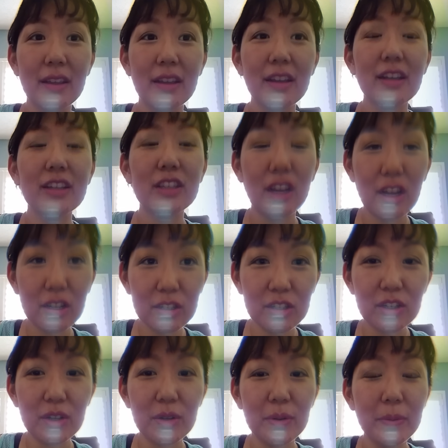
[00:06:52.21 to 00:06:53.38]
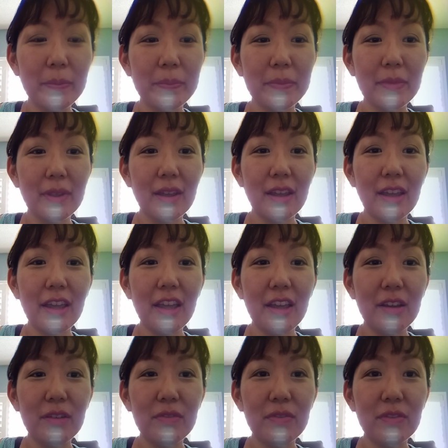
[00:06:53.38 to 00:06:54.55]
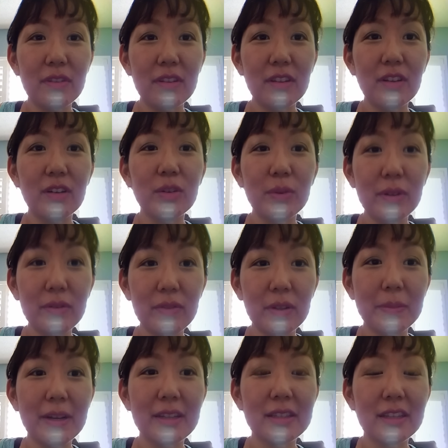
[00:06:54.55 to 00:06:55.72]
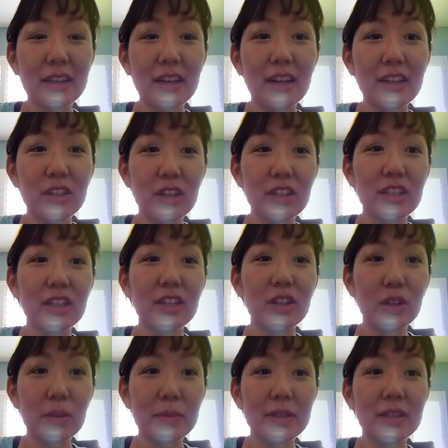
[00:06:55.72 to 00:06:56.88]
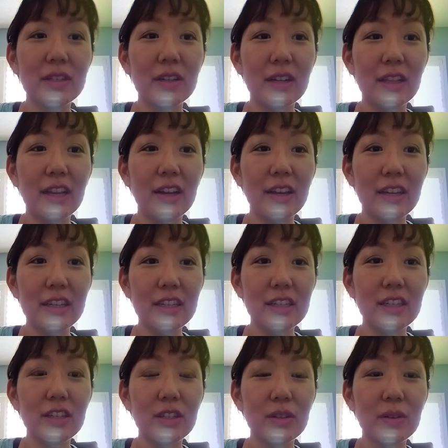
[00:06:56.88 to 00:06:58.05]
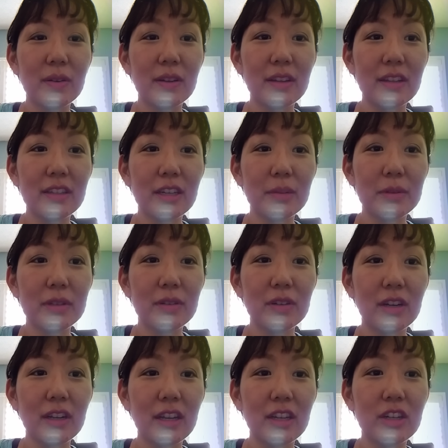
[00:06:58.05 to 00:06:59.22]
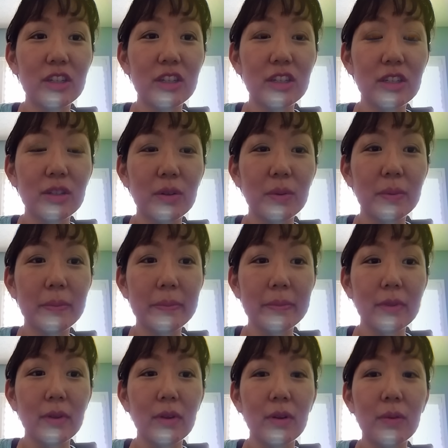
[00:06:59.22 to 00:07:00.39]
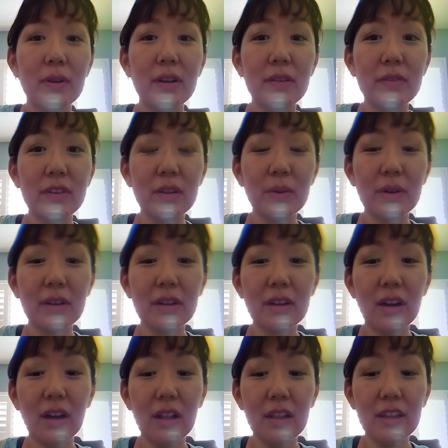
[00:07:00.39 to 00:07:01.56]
Because also, if your twin flame has like contracts and agreements to allow entities or any types of dark energies or whatever you want to call